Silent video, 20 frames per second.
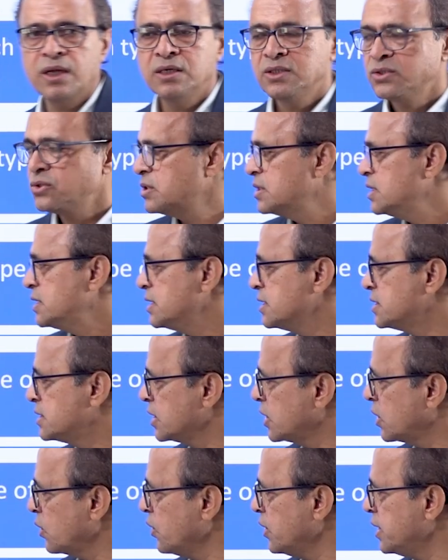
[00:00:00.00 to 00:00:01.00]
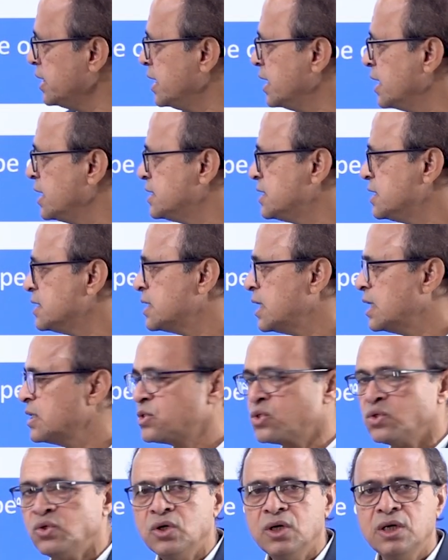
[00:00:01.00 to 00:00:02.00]
So this is security analysis
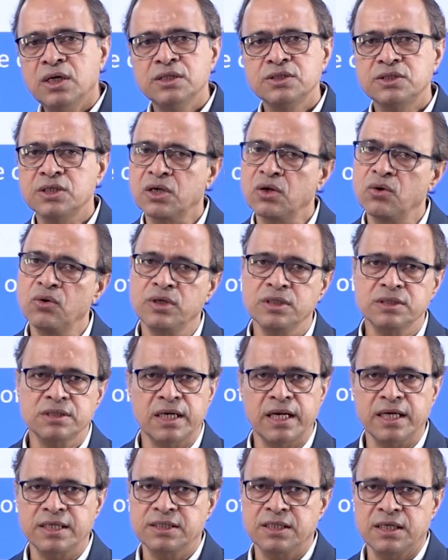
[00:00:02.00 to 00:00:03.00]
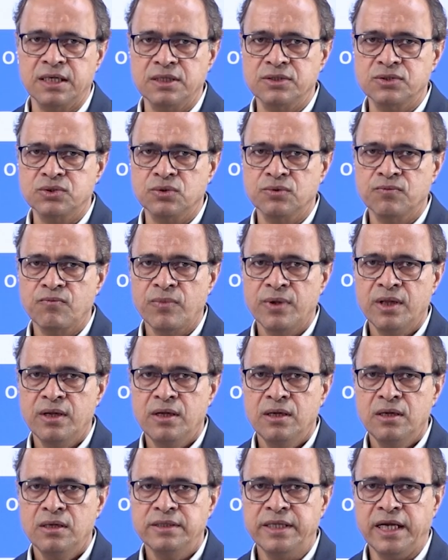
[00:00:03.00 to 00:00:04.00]
also, security selection also.
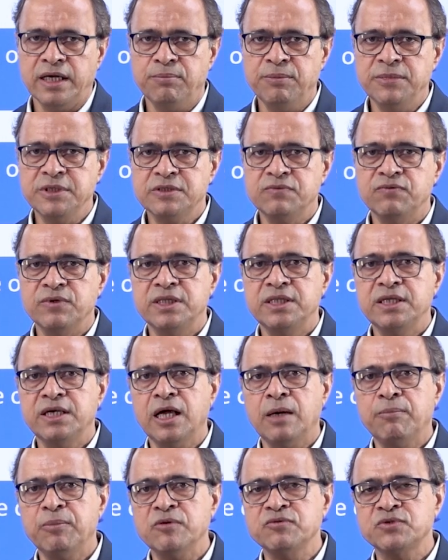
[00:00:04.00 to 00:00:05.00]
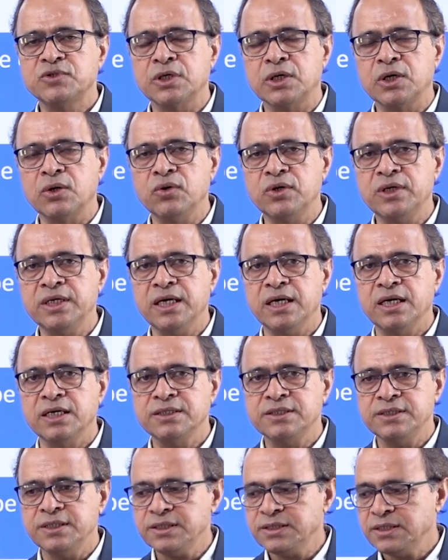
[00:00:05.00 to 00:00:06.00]
That means with the help of security
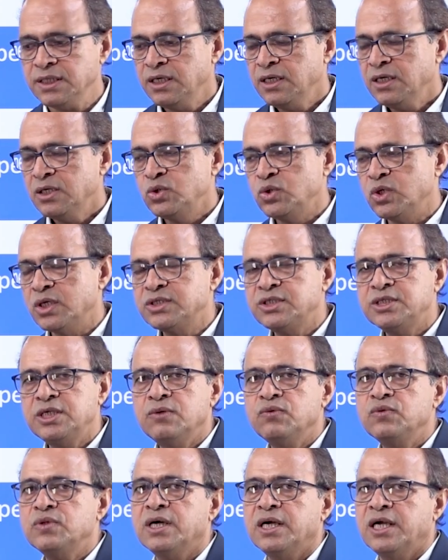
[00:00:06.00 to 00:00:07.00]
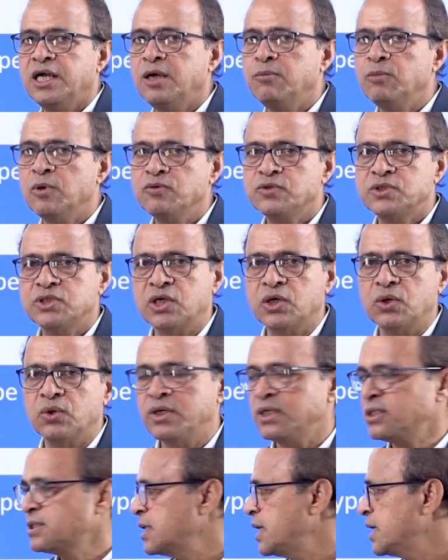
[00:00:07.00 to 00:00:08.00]
analysis, you achieve the aim of
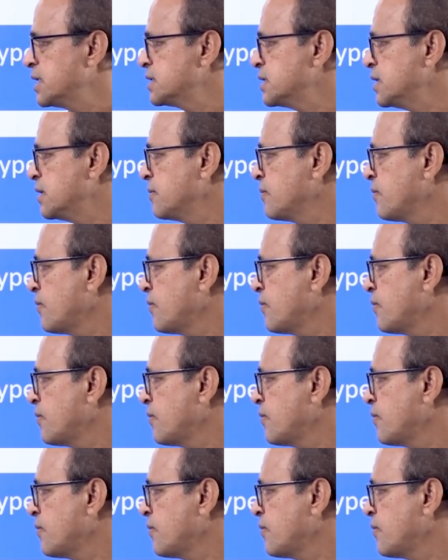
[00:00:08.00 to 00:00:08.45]
security selection.